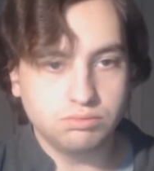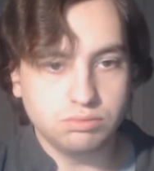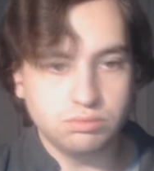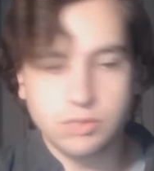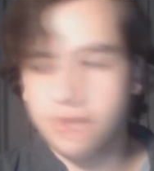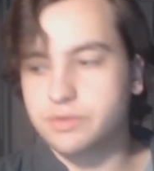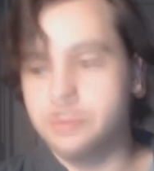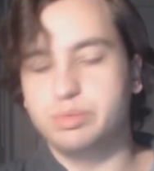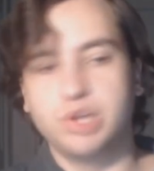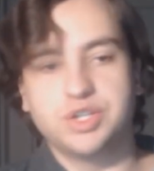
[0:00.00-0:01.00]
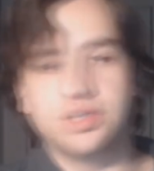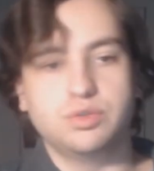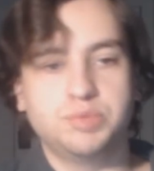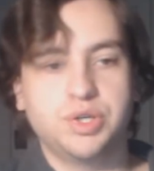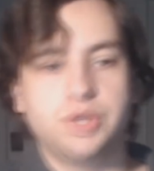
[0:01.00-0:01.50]
Nothing
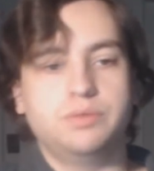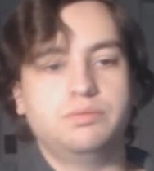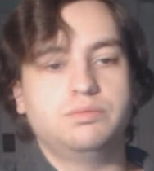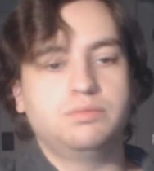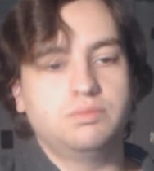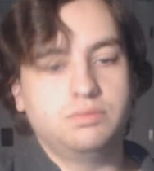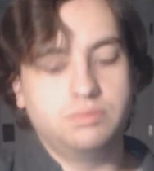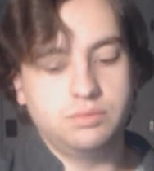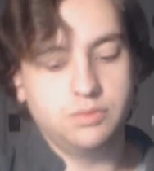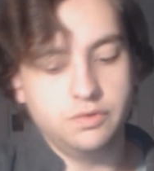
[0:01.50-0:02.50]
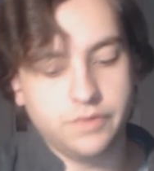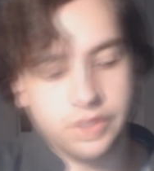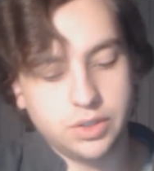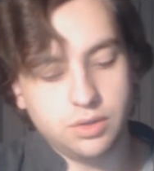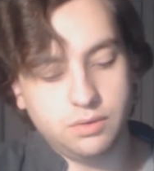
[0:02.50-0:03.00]
special, but
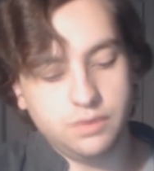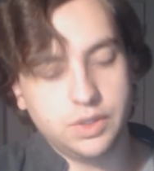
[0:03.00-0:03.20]
fuck it.